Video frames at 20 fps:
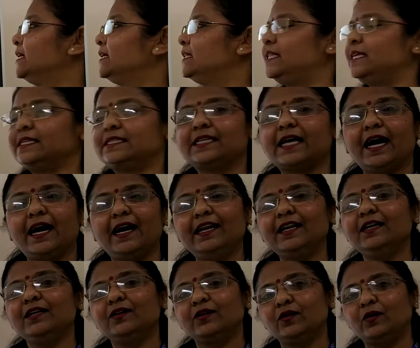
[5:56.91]
These are
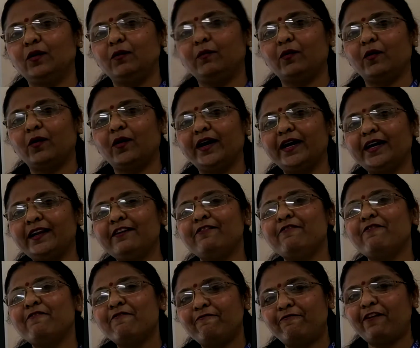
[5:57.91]
Gulmohar
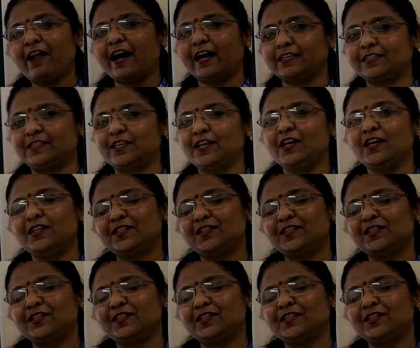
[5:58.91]
flowers.